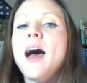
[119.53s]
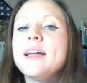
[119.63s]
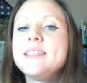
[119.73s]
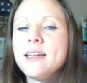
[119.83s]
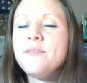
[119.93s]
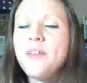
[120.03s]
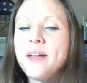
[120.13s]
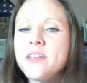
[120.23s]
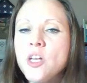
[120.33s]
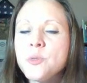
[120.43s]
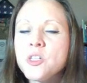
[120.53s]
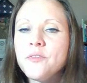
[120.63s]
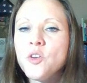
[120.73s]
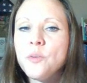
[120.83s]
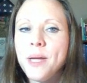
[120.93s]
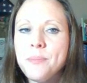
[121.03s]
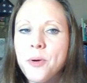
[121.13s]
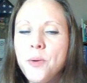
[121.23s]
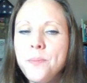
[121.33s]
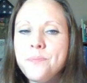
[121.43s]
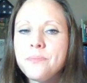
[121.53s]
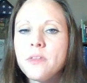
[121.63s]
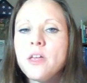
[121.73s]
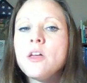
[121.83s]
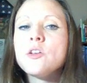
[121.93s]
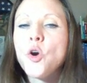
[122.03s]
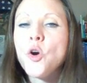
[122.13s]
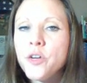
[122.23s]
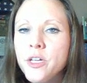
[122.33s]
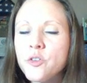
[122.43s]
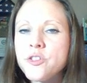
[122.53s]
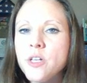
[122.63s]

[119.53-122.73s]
Identifying the subject of your paper, turning your